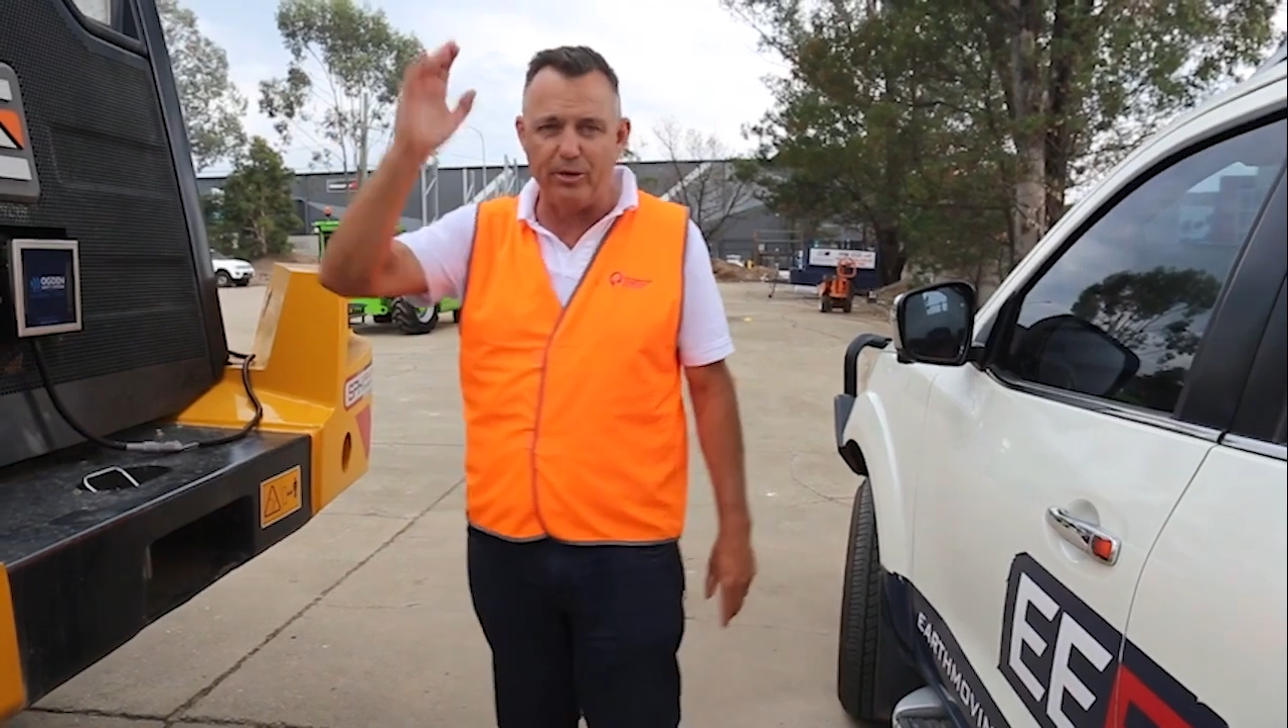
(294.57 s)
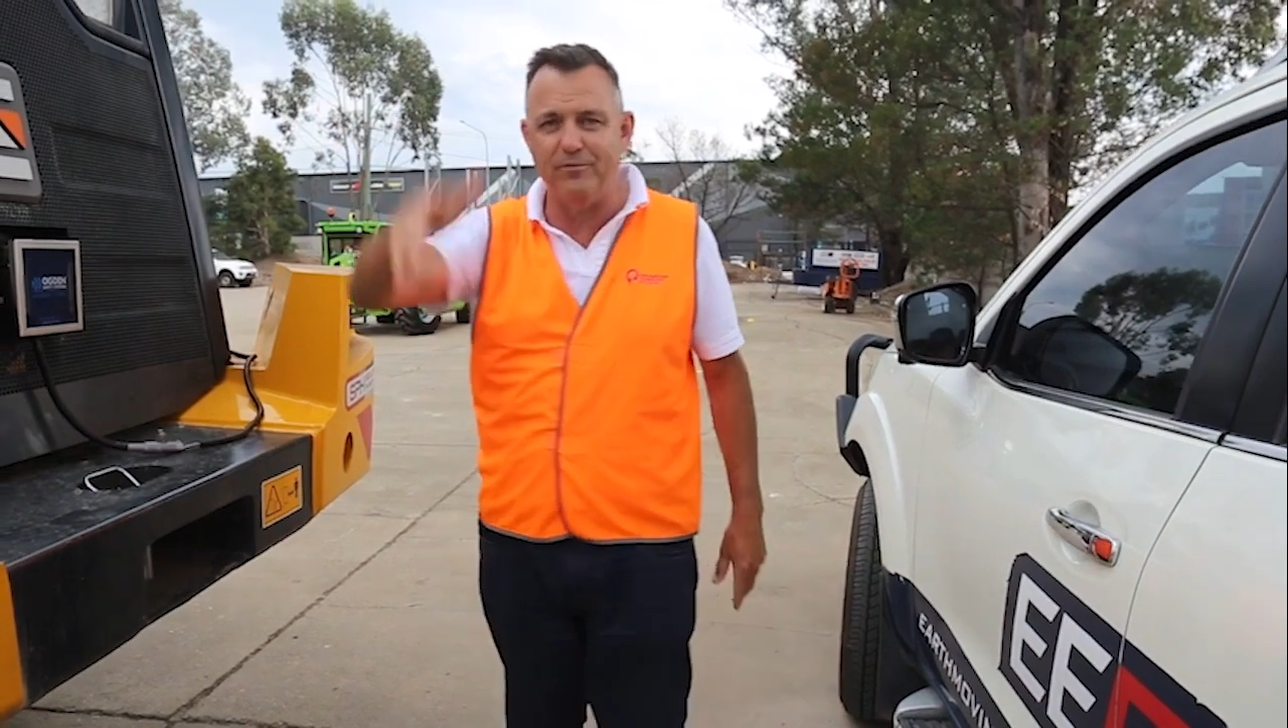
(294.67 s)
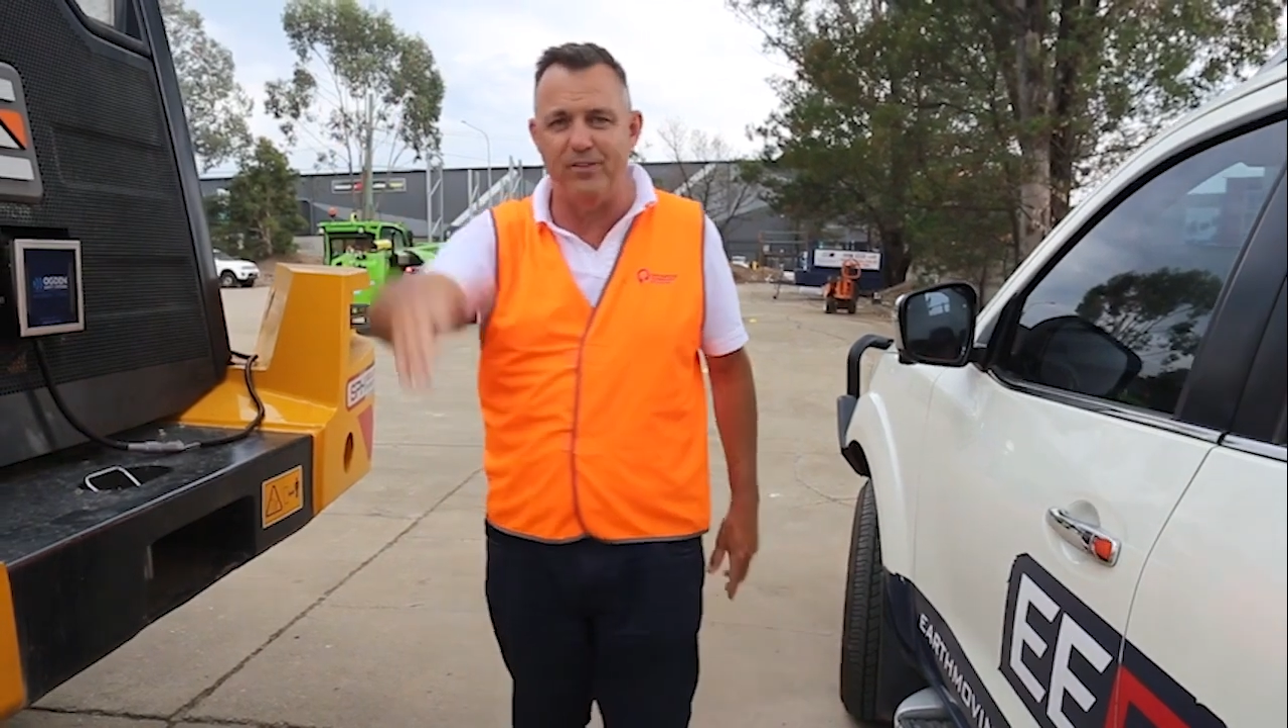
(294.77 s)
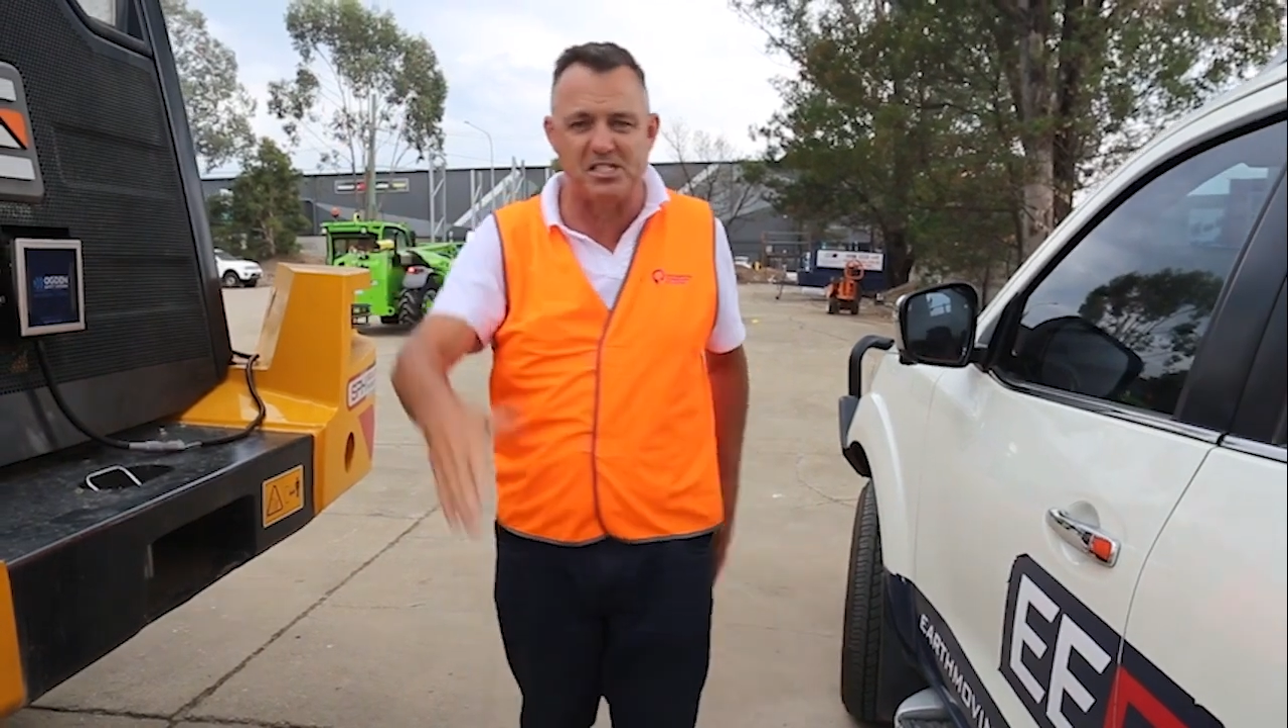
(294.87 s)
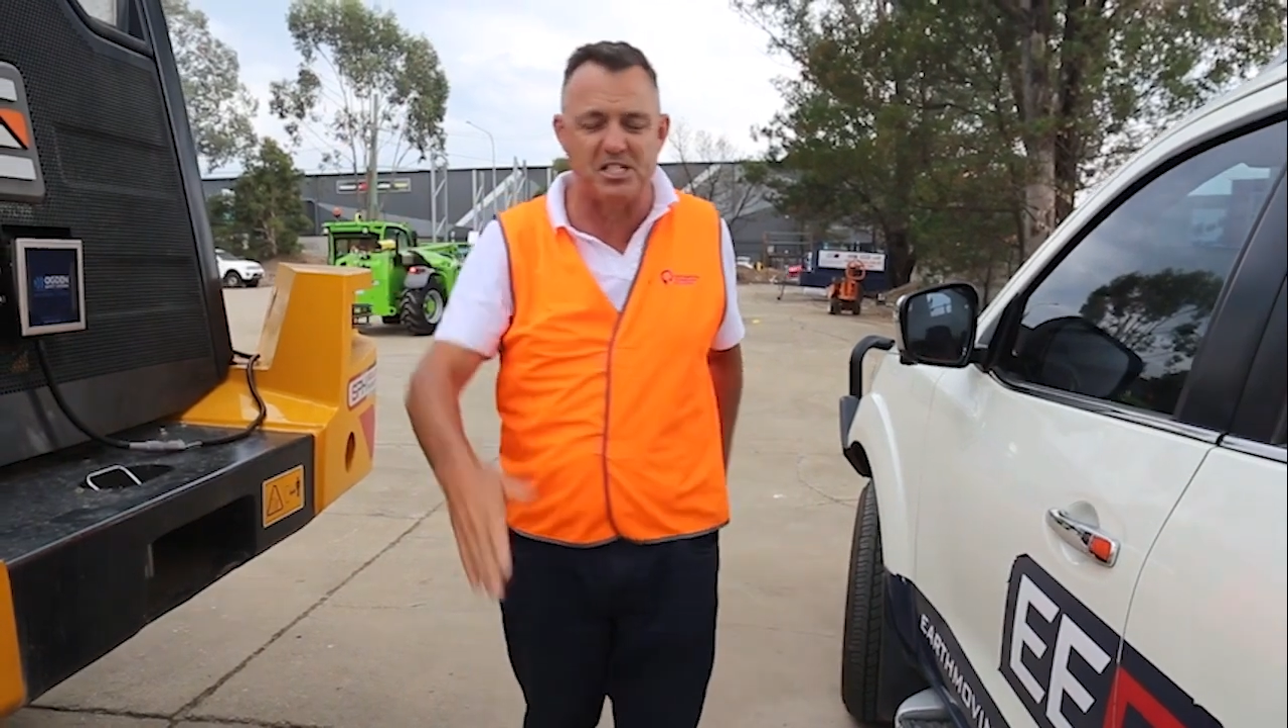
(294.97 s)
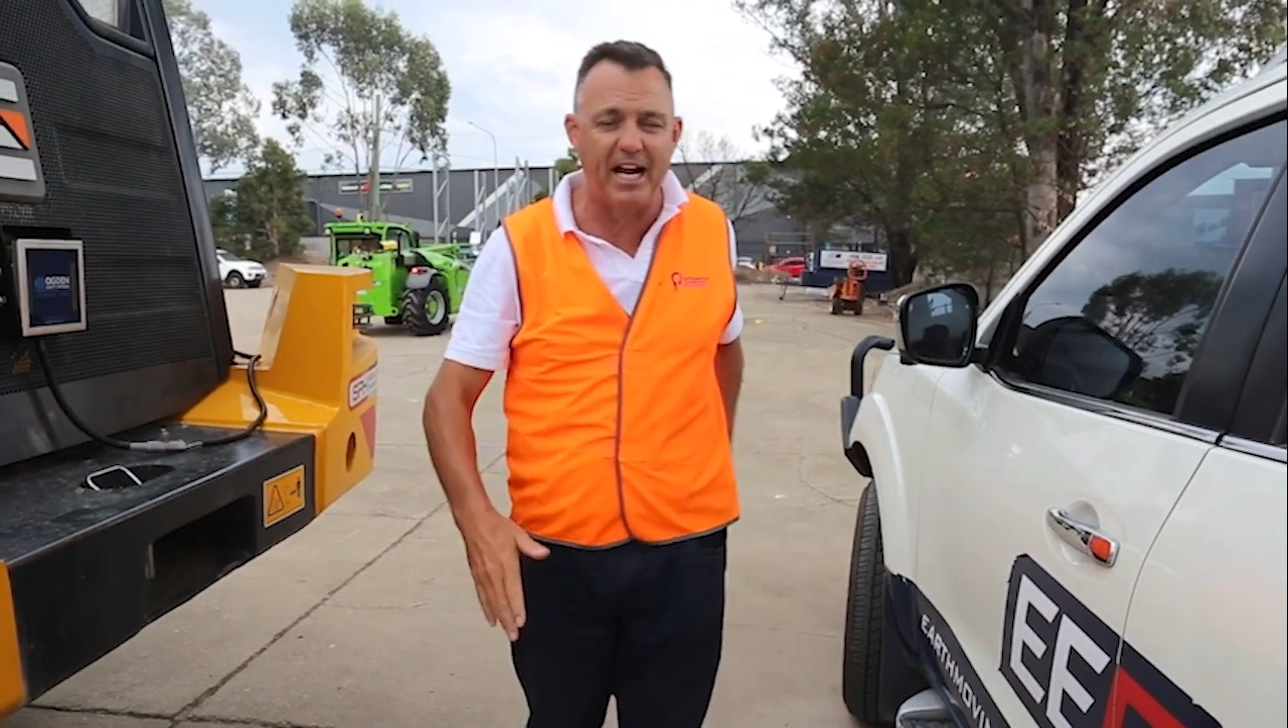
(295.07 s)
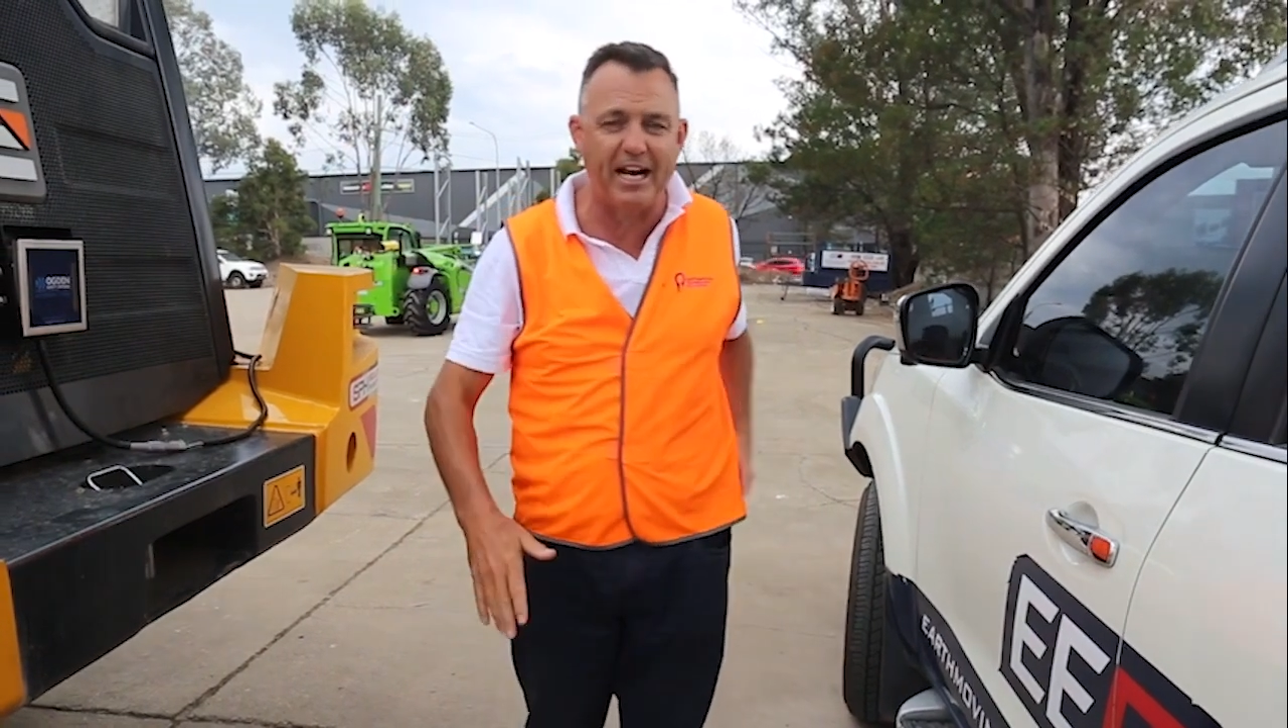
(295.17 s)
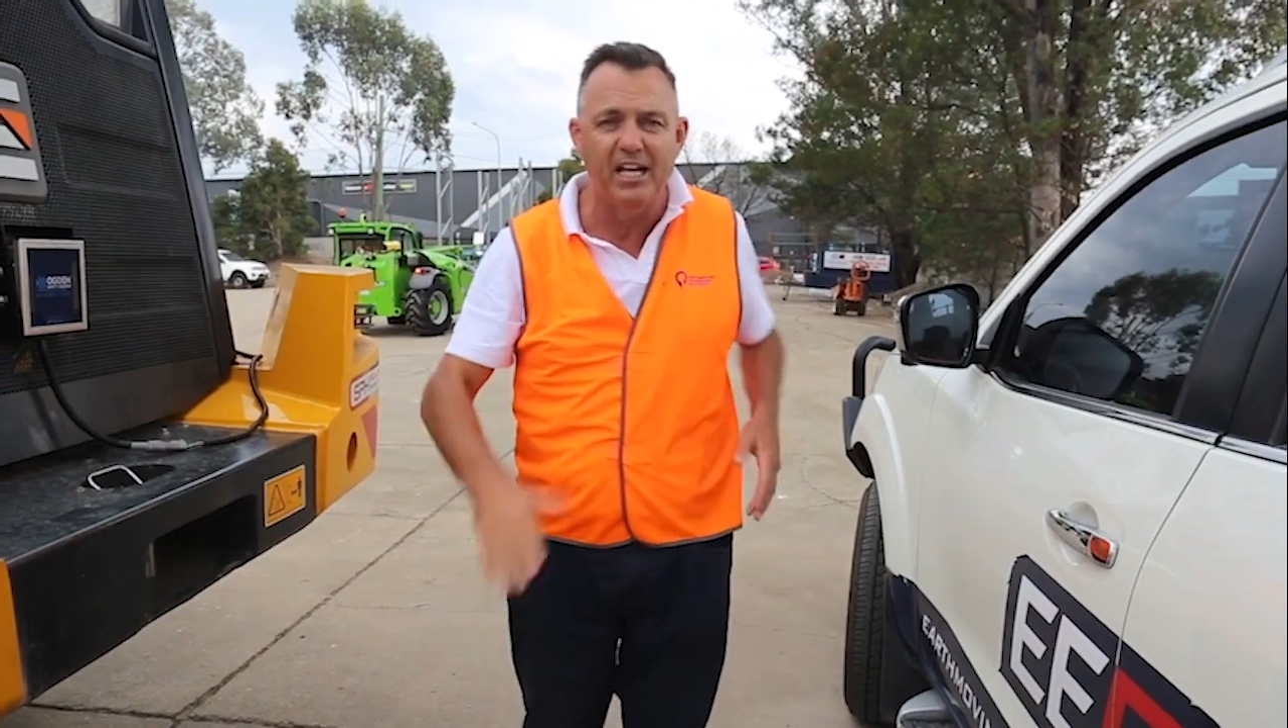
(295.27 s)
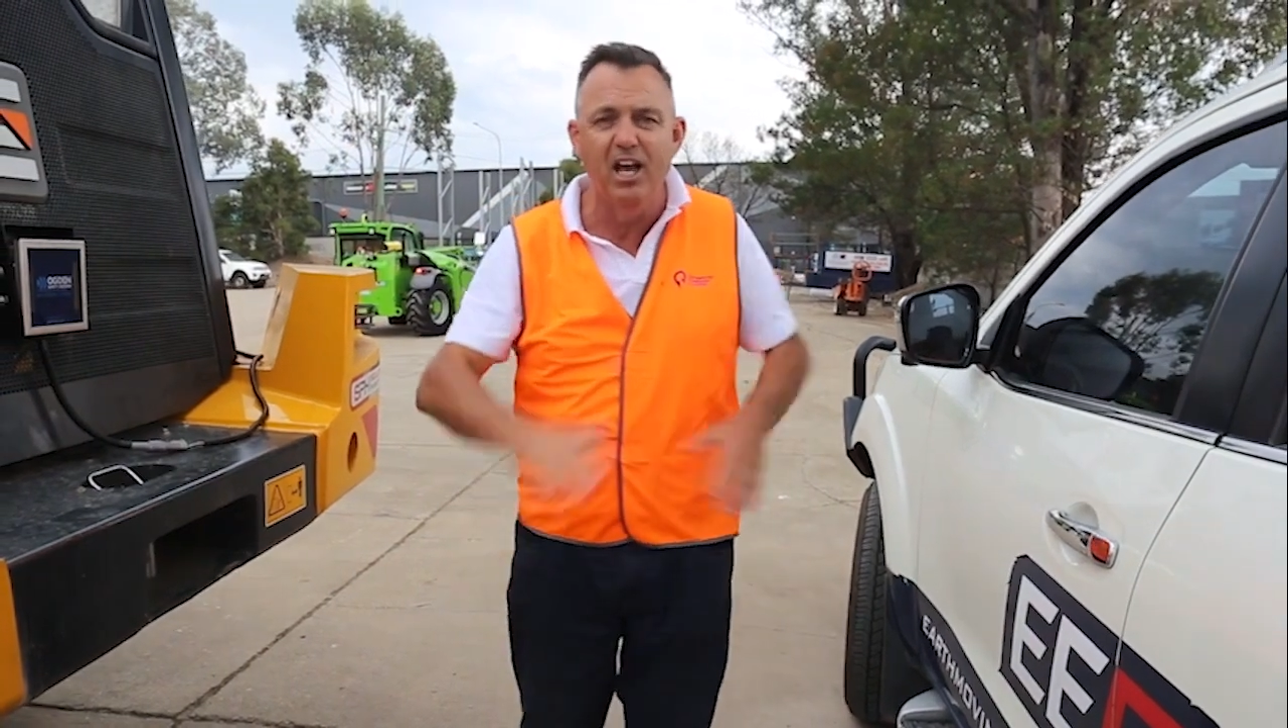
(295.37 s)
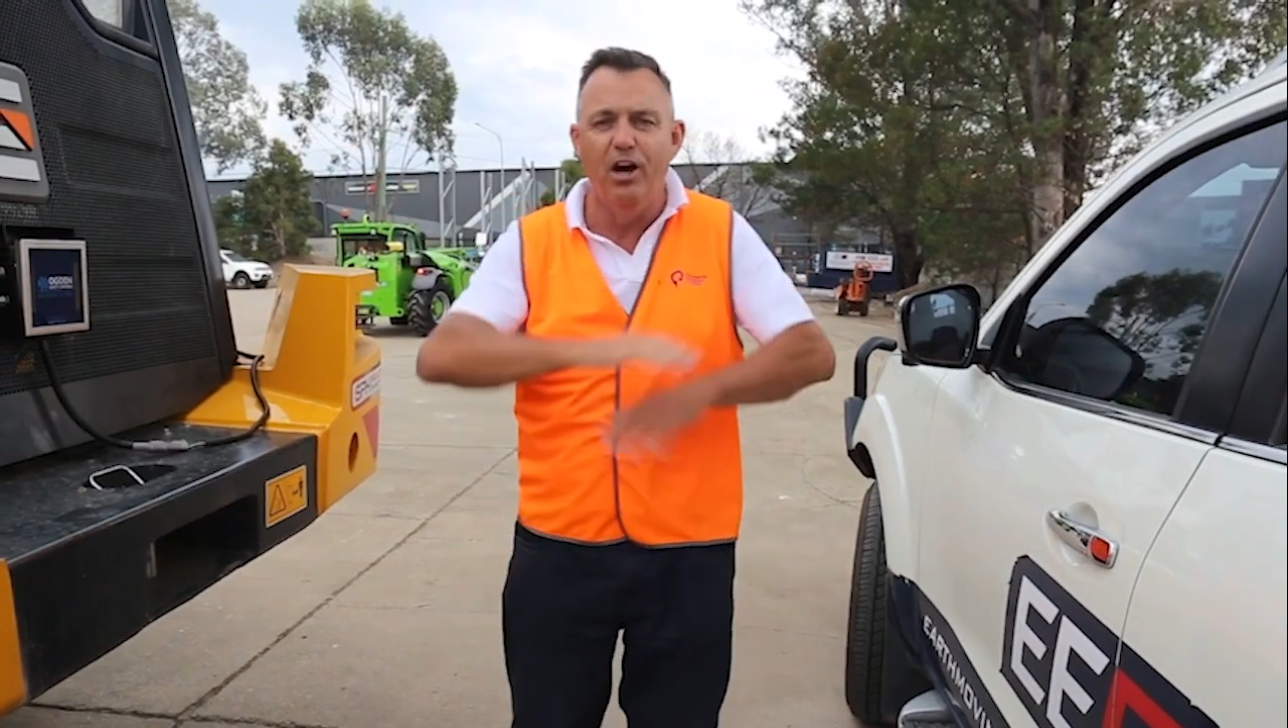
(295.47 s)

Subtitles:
and investigating.